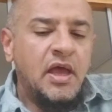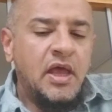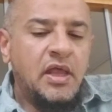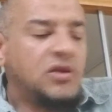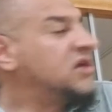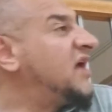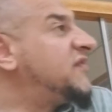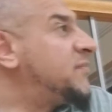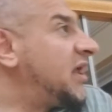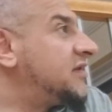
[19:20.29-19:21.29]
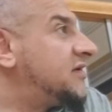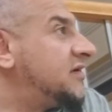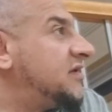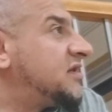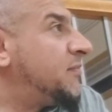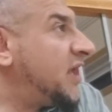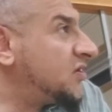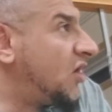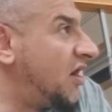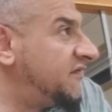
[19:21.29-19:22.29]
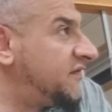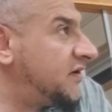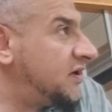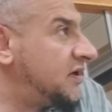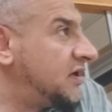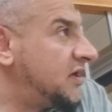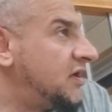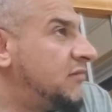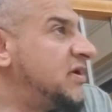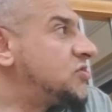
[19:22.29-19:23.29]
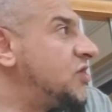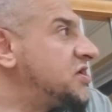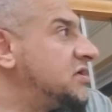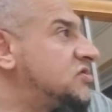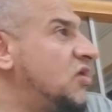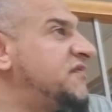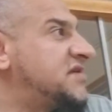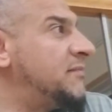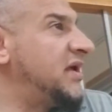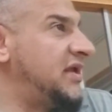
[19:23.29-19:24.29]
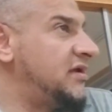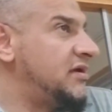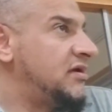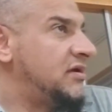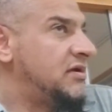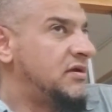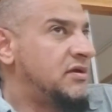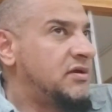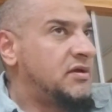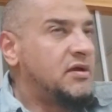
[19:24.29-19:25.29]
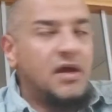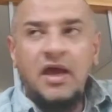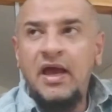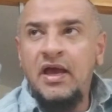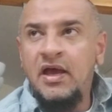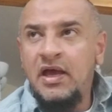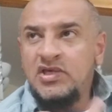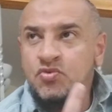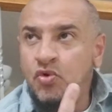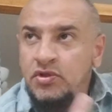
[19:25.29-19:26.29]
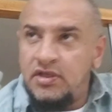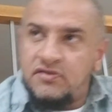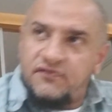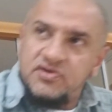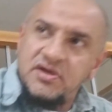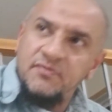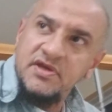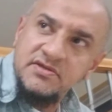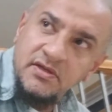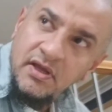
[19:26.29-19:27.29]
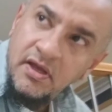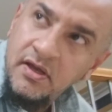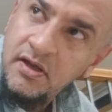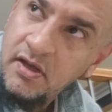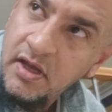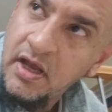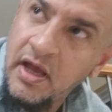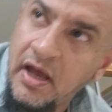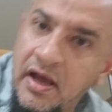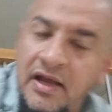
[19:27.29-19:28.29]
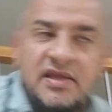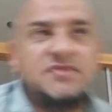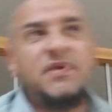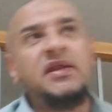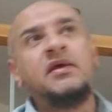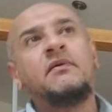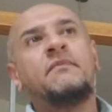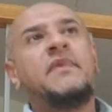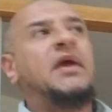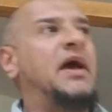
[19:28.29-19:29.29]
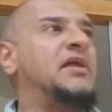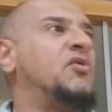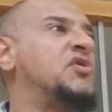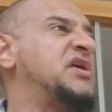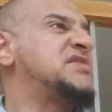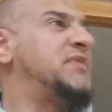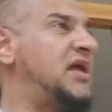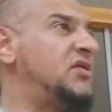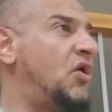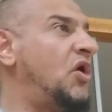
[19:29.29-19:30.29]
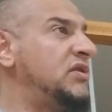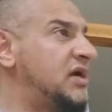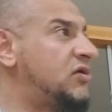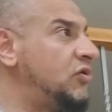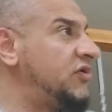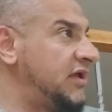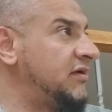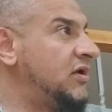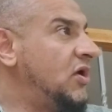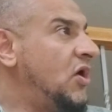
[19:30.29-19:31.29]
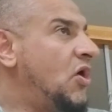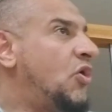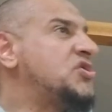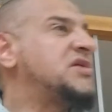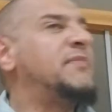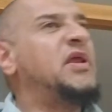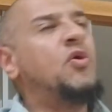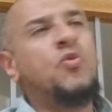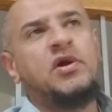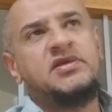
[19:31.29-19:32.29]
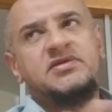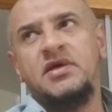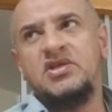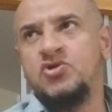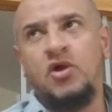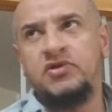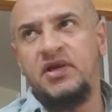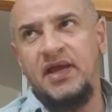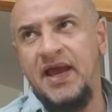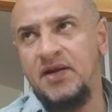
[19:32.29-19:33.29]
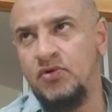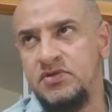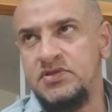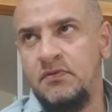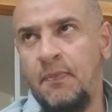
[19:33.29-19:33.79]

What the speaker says: Not every blood, the blood of menstruation. So if somebody is wounded for some reason and he's bleeding, or there's blood on their clothing, or somebody who works in slaughtering animals